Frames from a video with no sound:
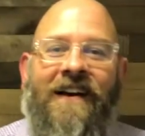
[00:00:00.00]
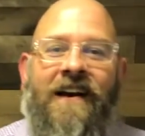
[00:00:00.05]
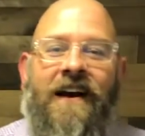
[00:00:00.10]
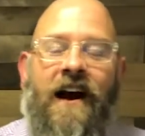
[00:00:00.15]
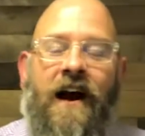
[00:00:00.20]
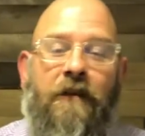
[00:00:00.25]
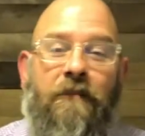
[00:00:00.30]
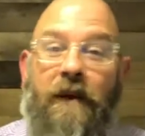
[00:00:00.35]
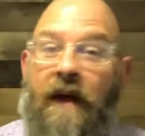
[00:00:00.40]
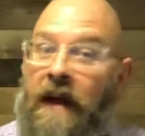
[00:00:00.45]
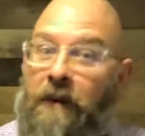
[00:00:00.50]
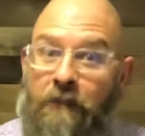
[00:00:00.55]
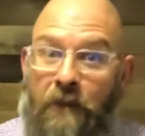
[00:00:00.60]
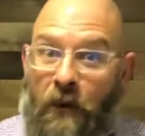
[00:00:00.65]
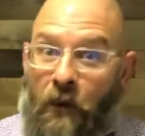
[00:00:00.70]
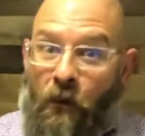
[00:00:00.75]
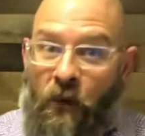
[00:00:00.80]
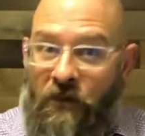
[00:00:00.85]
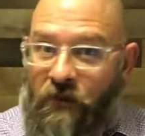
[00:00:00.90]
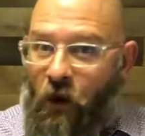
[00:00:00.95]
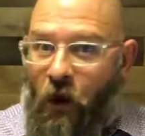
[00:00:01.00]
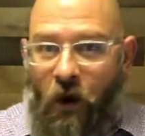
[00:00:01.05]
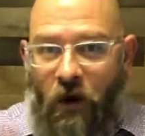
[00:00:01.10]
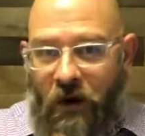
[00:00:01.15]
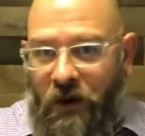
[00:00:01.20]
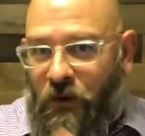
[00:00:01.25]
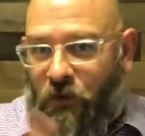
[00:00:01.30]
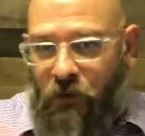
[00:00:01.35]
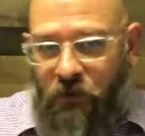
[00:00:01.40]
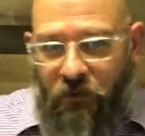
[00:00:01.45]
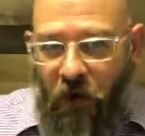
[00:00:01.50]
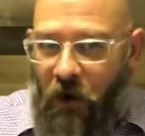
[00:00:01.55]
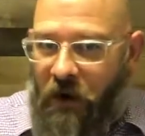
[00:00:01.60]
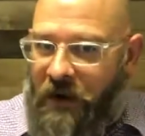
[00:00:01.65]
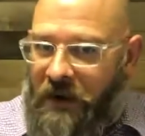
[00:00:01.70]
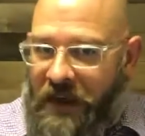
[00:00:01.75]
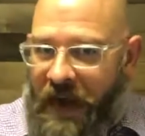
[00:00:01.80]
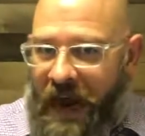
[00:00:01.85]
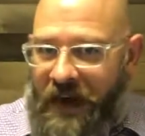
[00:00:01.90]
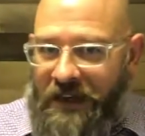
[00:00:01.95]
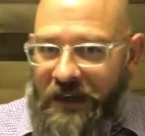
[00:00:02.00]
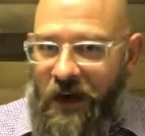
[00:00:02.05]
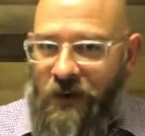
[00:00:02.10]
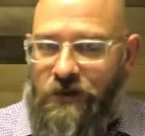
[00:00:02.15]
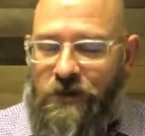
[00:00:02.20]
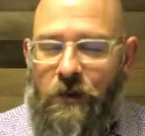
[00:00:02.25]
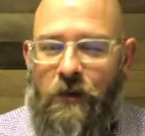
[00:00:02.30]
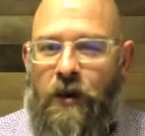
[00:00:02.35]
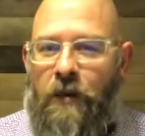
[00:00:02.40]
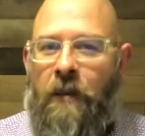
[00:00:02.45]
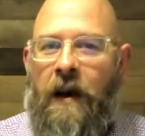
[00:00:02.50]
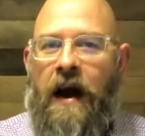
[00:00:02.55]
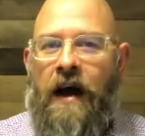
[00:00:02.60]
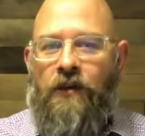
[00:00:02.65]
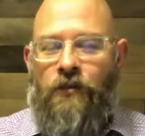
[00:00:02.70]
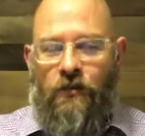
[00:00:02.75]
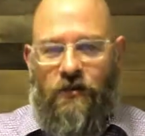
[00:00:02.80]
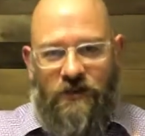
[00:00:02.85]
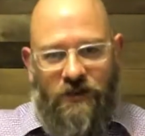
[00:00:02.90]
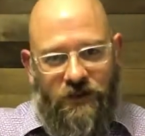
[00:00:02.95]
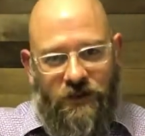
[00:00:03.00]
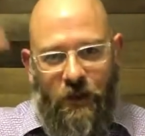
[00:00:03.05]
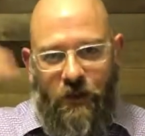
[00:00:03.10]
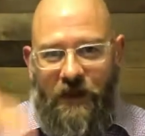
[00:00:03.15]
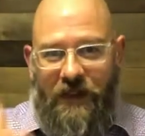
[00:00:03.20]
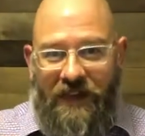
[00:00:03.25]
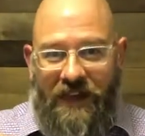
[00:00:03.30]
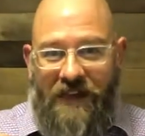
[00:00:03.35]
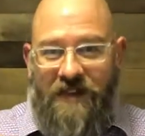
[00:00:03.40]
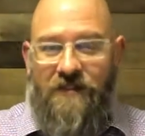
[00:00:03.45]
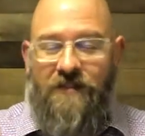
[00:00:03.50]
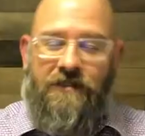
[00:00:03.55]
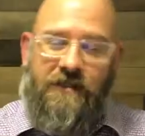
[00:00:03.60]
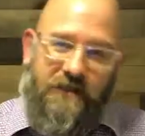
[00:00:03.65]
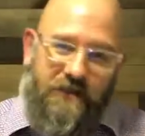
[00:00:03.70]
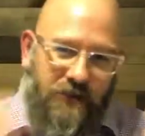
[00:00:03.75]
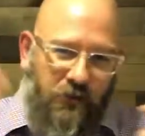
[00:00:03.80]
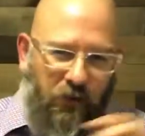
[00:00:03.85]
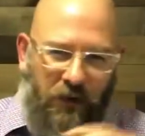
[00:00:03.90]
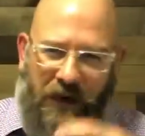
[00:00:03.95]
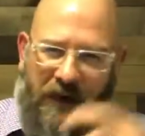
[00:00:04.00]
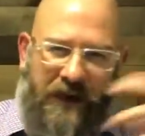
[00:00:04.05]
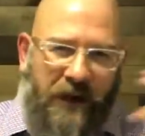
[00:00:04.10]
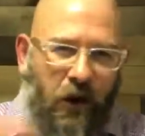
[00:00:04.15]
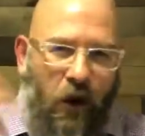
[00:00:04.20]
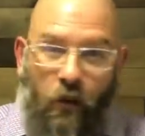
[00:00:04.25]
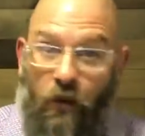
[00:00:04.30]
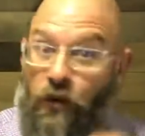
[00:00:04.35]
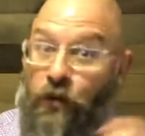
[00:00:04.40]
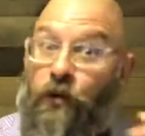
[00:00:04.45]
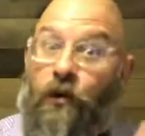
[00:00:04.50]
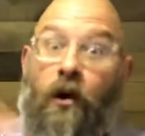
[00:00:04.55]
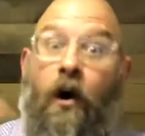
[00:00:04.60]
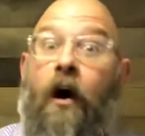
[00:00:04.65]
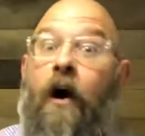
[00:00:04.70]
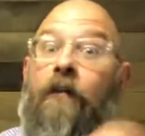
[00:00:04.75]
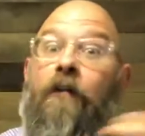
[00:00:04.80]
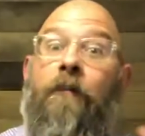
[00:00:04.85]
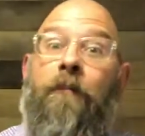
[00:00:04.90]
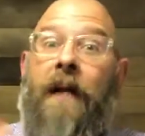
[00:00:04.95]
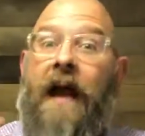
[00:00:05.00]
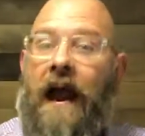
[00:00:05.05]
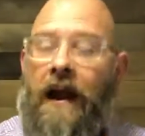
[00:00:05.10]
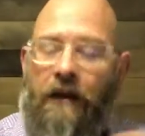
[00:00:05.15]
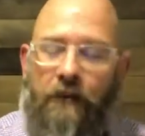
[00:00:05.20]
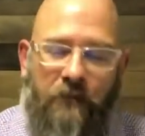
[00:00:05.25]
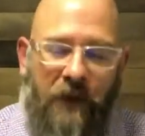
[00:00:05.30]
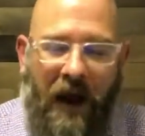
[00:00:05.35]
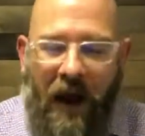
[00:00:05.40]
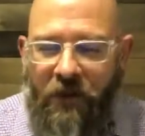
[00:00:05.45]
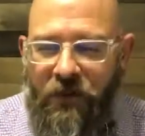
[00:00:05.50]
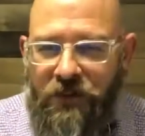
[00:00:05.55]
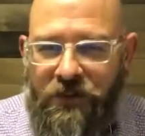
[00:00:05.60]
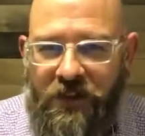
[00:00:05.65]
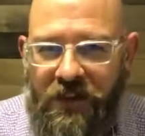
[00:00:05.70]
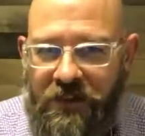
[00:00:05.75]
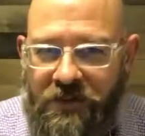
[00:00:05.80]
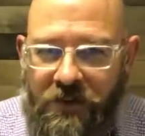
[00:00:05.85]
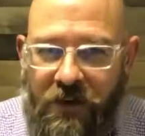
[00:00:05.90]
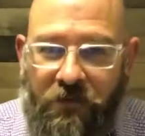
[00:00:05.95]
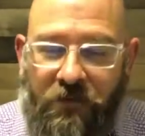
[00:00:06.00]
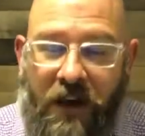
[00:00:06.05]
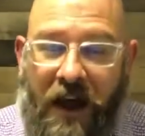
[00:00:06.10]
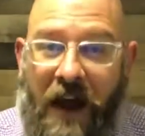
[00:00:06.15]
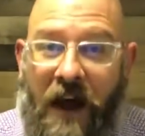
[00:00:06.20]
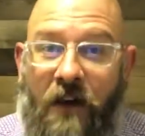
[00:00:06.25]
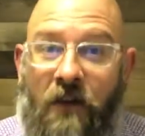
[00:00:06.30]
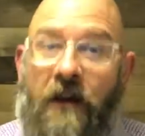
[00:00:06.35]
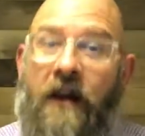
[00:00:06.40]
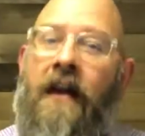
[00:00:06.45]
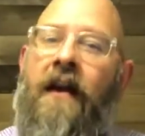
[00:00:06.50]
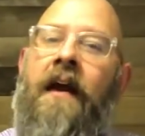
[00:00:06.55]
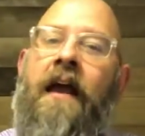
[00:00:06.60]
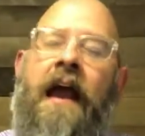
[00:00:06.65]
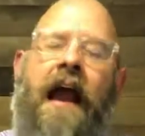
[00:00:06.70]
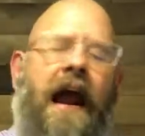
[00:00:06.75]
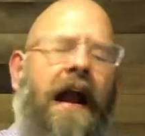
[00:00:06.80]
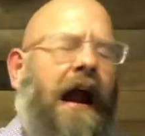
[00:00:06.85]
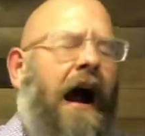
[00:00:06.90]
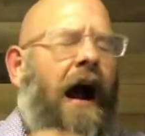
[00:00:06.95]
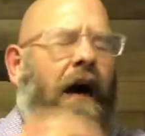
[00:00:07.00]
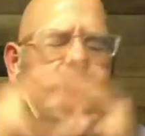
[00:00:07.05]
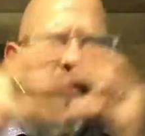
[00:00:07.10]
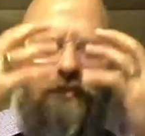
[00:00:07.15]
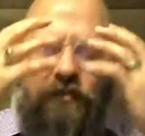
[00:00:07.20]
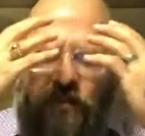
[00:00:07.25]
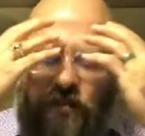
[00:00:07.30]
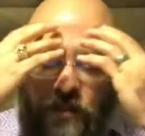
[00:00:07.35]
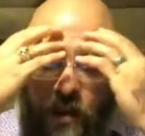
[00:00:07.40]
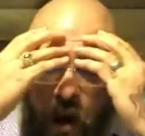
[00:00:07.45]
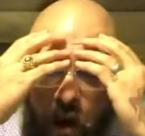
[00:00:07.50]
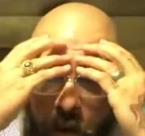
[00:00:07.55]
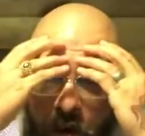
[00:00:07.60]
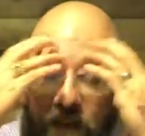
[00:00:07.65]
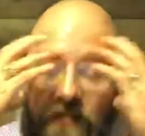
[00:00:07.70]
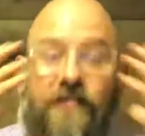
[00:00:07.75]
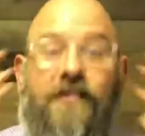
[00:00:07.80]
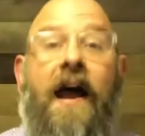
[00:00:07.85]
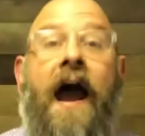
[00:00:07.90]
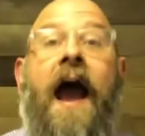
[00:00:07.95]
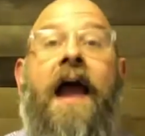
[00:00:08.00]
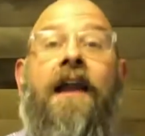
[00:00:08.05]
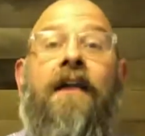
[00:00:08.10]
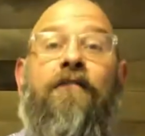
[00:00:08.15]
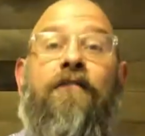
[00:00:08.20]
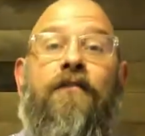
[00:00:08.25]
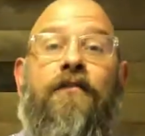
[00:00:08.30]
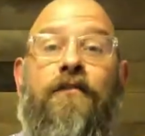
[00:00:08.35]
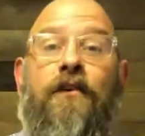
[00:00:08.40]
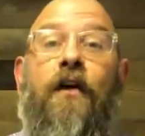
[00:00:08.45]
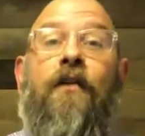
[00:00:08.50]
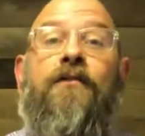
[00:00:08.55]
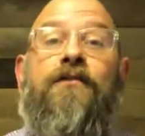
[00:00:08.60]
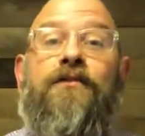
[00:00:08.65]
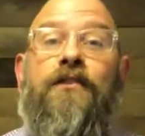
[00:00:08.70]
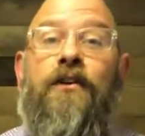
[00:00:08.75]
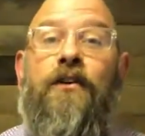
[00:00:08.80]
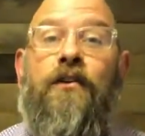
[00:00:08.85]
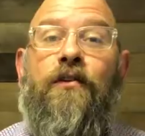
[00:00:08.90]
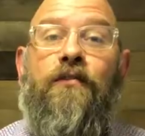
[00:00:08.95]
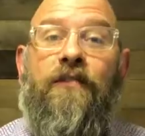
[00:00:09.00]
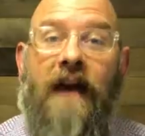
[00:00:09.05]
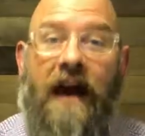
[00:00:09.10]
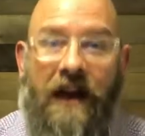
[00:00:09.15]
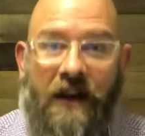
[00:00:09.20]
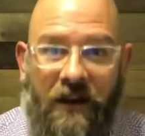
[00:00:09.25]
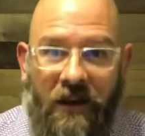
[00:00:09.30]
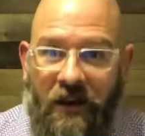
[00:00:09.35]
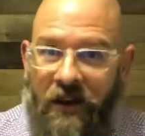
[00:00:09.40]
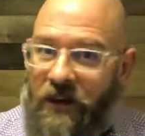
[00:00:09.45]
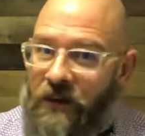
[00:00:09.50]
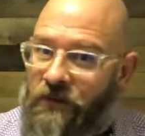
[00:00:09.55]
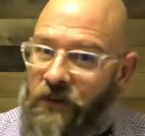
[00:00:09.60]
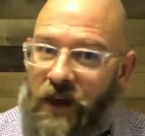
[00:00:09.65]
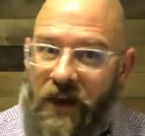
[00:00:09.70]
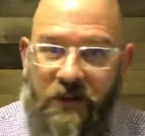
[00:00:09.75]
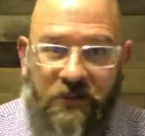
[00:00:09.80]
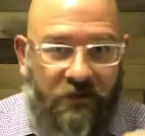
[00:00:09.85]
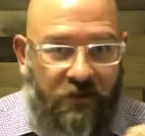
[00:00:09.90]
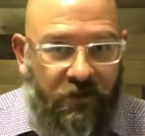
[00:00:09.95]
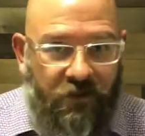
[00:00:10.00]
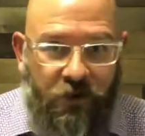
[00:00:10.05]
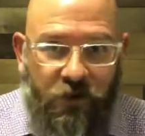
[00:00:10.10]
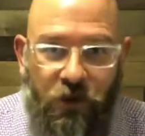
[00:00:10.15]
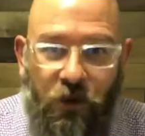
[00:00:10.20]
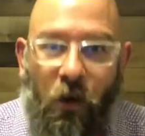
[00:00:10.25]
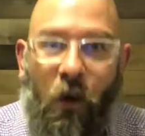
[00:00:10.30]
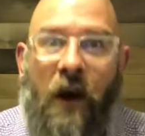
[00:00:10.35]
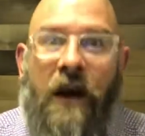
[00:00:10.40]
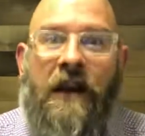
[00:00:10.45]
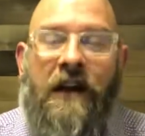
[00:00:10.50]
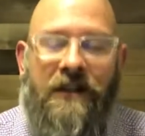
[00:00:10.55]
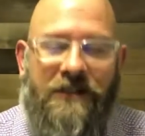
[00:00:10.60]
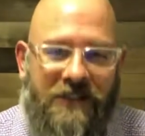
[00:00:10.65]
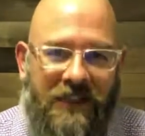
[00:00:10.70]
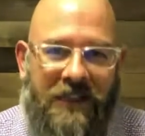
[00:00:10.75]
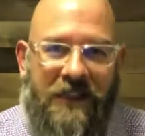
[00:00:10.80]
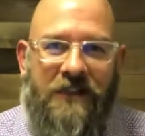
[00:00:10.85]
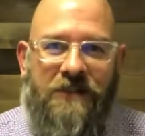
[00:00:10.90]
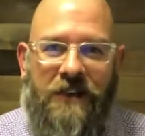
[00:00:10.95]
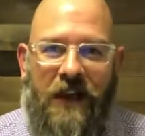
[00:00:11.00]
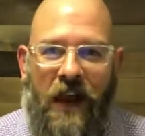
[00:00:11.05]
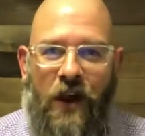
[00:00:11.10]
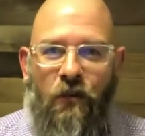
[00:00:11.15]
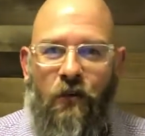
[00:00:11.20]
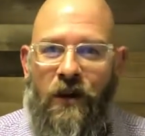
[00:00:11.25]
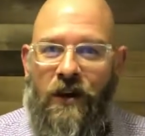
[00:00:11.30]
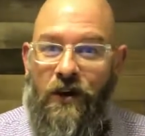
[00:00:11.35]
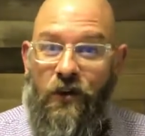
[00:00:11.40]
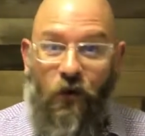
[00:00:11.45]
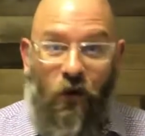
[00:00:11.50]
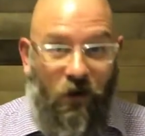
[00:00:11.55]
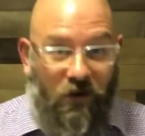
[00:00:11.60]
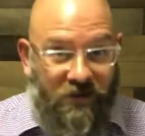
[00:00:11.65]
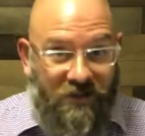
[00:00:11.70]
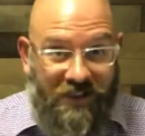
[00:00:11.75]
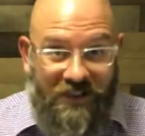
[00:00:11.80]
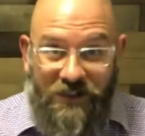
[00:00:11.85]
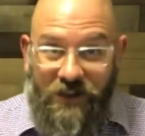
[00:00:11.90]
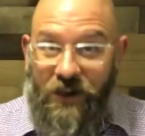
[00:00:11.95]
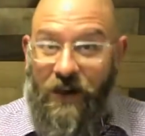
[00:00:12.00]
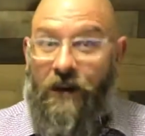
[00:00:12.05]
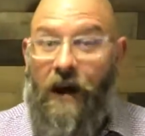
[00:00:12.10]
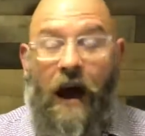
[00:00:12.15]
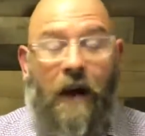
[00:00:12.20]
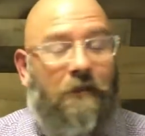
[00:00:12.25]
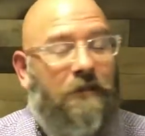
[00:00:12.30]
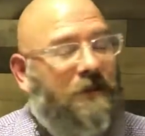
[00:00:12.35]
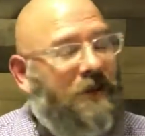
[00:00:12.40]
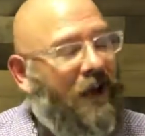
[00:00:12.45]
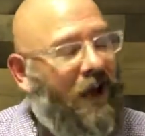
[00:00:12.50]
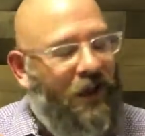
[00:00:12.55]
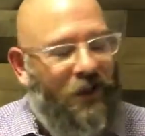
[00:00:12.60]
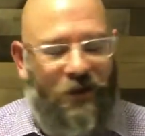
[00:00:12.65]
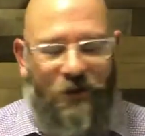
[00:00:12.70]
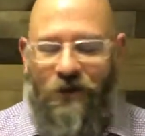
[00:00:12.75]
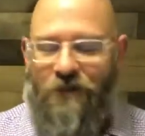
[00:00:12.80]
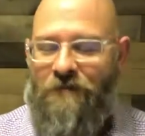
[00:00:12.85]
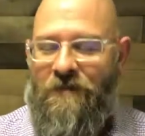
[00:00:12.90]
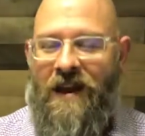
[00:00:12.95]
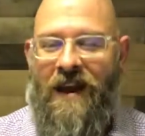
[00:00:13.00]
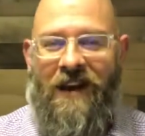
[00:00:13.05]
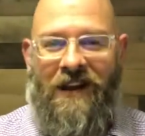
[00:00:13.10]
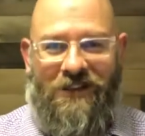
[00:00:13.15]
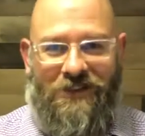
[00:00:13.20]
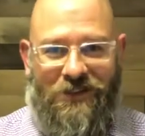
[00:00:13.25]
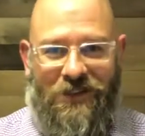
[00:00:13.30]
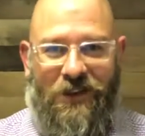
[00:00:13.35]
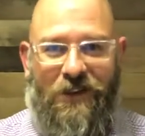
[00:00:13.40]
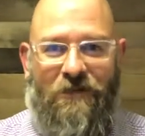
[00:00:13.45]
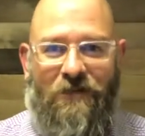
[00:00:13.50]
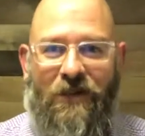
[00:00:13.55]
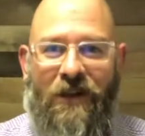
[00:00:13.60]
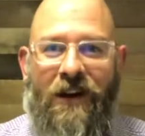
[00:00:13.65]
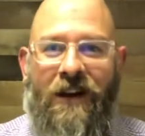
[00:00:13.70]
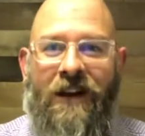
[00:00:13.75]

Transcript: But we've already knocked out some of the modules and some of the lessons and stuff. We're doing all the behind the scenes stuff now. And I'm so excited for those of you that join us in this 8-week course. I'm telling you, man, it's gonna